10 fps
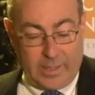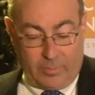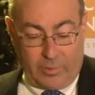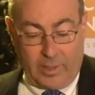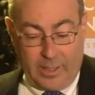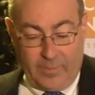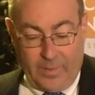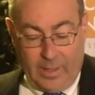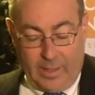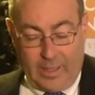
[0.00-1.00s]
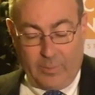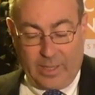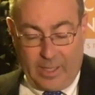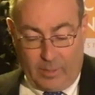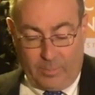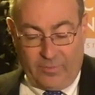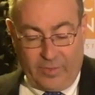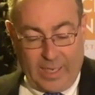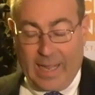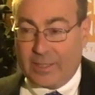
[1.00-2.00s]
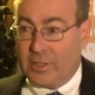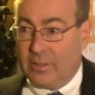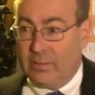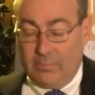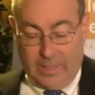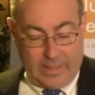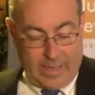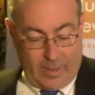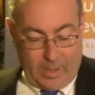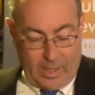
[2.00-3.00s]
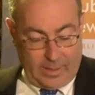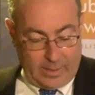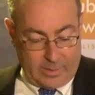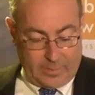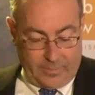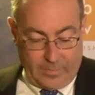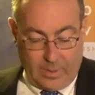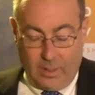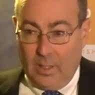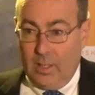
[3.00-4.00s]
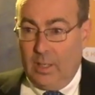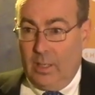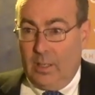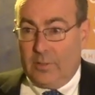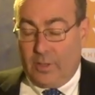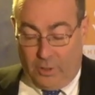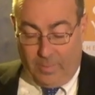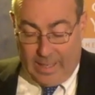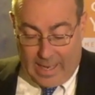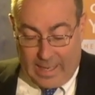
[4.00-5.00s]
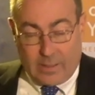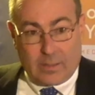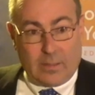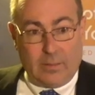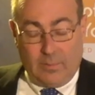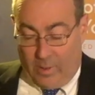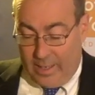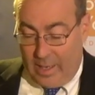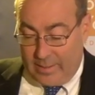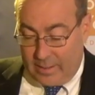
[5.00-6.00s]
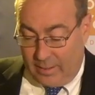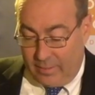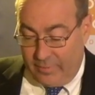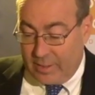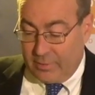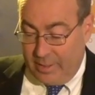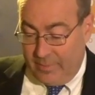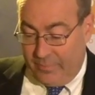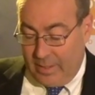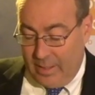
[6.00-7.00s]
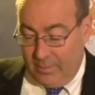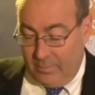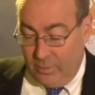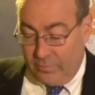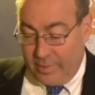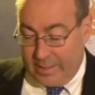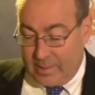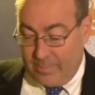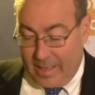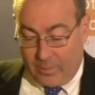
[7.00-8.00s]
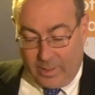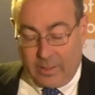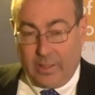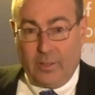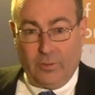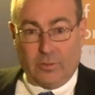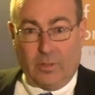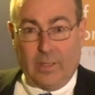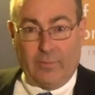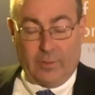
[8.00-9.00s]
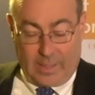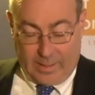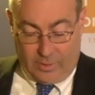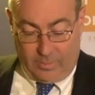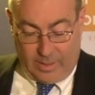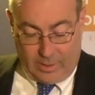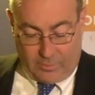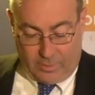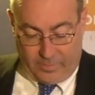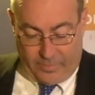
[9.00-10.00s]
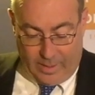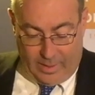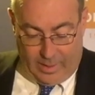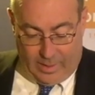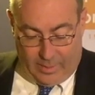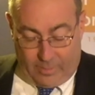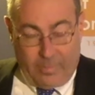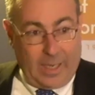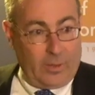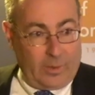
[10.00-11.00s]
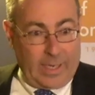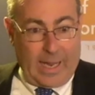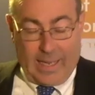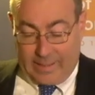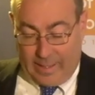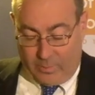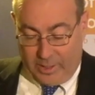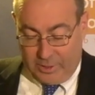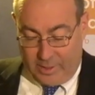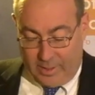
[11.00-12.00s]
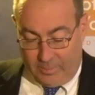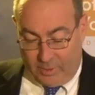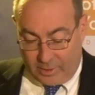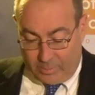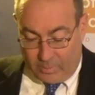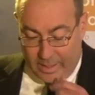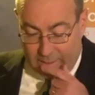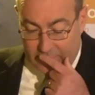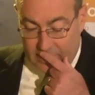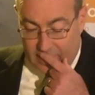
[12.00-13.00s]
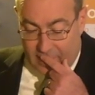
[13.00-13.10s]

temporary, and that with the help of Fed action, it's now behind us. So you might ask, why not declare victory and move rates back quickly to neutral levels? I assume in this room, there are many who are going to ask that question in multiple ways.